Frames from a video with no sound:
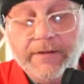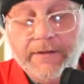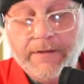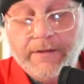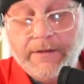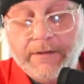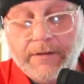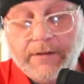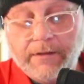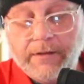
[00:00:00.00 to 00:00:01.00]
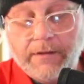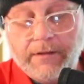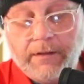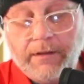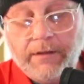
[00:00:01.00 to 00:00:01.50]

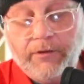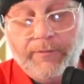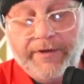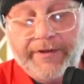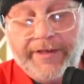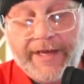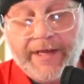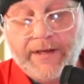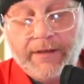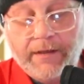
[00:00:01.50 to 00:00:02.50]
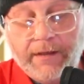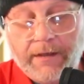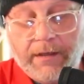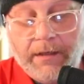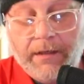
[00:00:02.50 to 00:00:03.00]
A little bit of that,
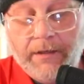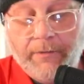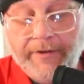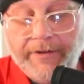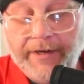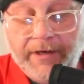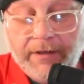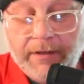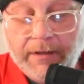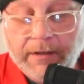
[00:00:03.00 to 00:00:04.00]
a little bit of there.